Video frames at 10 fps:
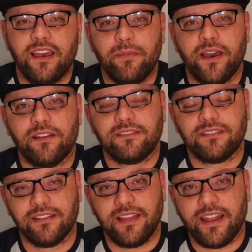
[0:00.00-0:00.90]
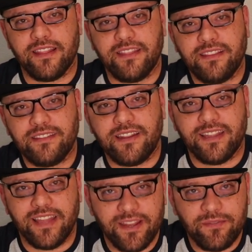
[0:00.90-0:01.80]
about a lot of the things that
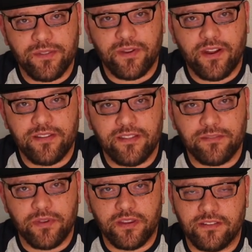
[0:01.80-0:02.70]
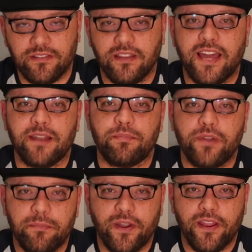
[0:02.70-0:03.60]
I liked with regard to this book. There's a lot of
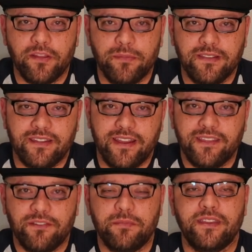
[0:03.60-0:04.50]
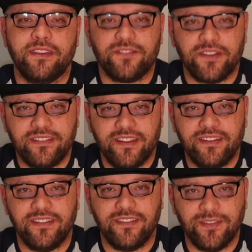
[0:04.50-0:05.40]
prepper elements that I think would be
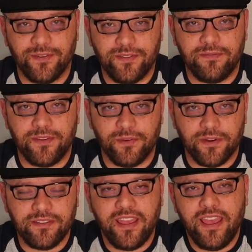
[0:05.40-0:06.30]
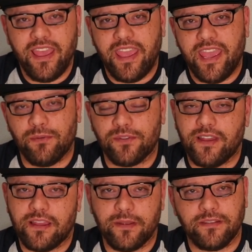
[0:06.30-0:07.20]
interesting to you, the viewers, and we'll
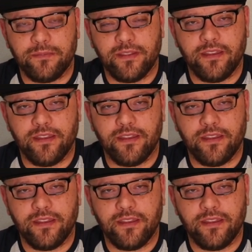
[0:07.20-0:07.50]
talk about some of